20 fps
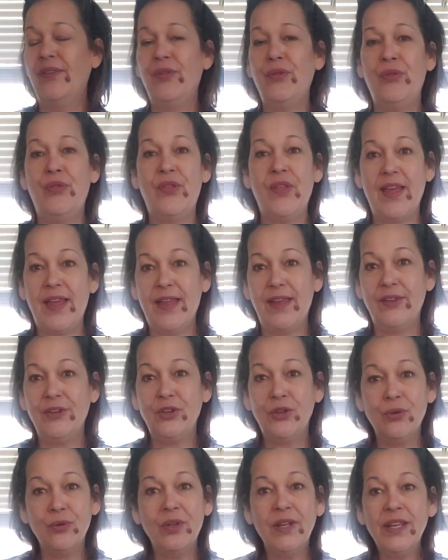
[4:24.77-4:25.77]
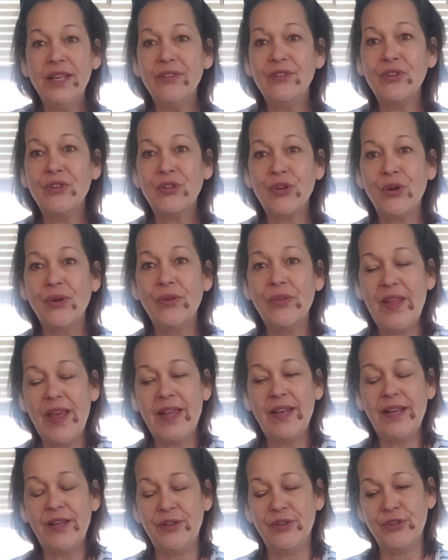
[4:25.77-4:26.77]
then you need to turn
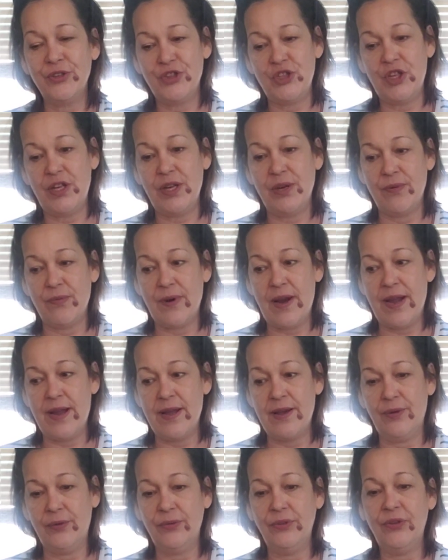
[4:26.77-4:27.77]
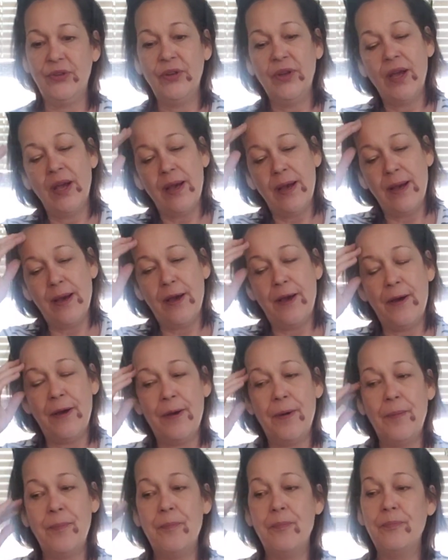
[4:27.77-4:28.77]
that energy around.
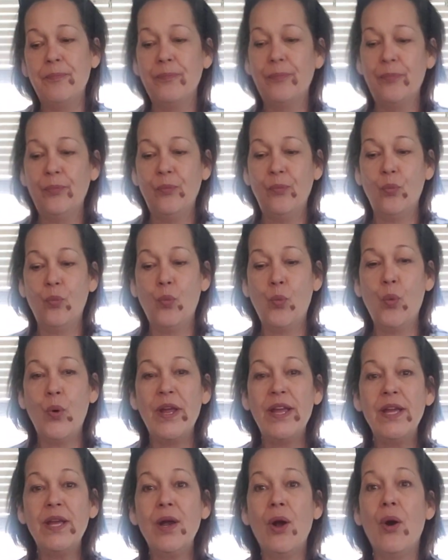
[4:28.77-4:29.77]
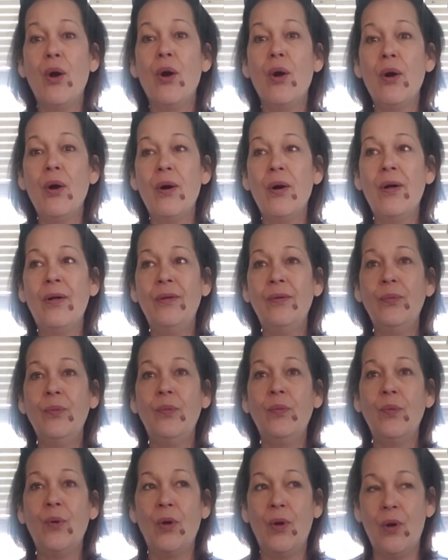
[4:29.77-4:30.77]
Um, we
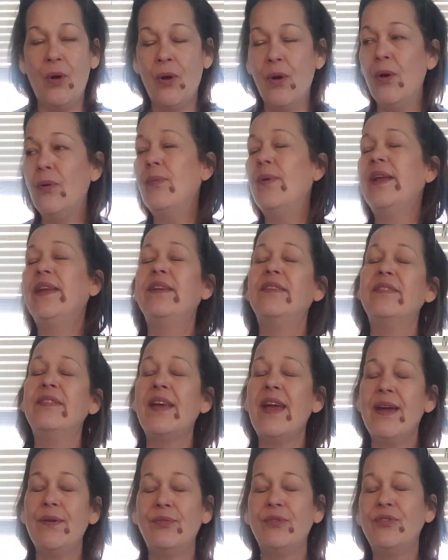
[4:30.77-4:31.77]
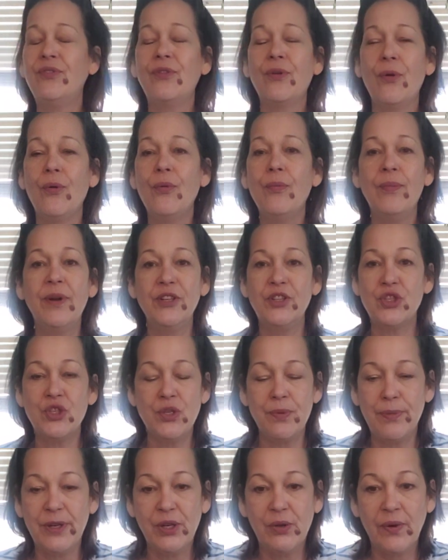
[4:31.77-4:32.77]
all always have so much
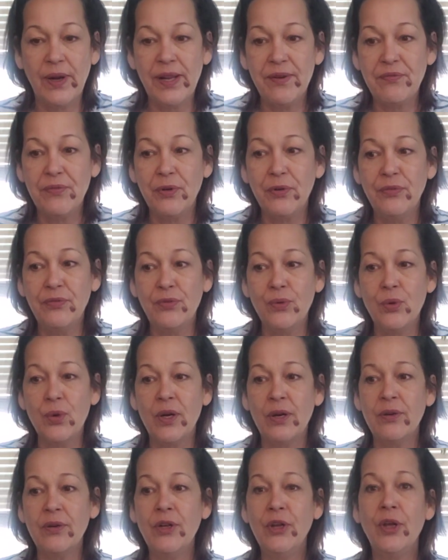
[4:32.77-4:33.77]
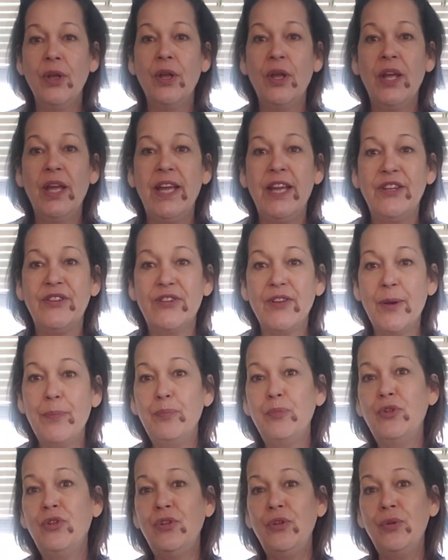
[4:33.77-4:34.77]
to be grateful for. It's
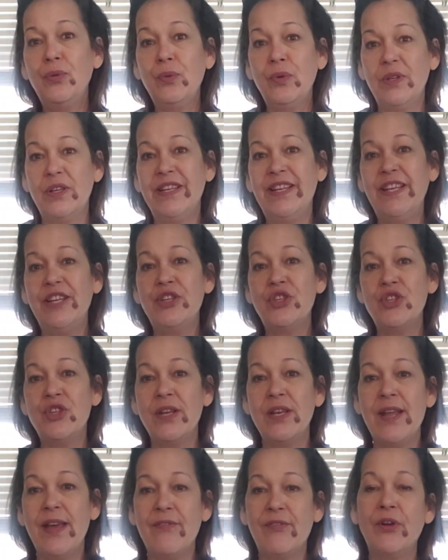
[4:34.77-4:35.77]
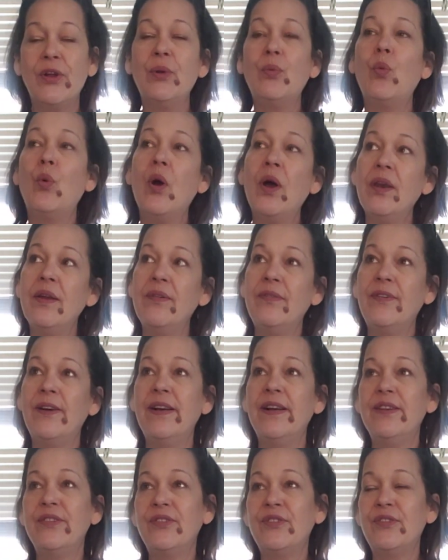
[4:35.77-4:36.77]
up to each and every one of
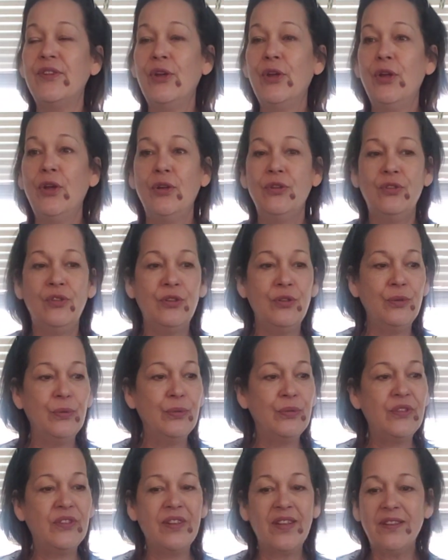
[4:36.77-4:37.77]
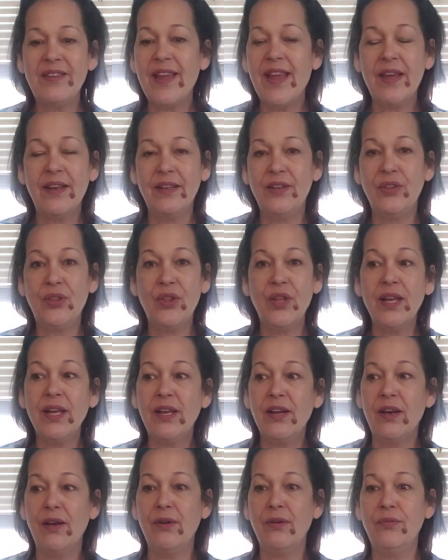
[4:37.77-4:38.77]
us to sit down and
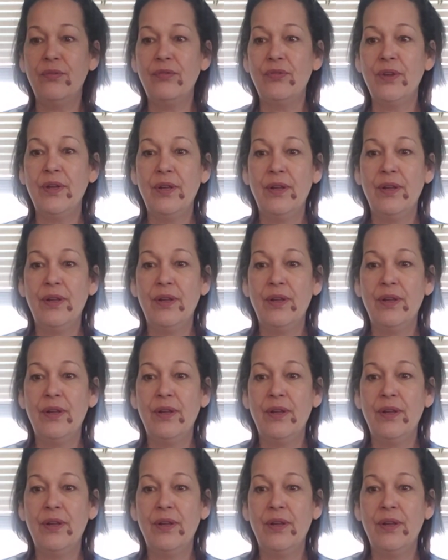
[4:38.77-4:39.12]
think of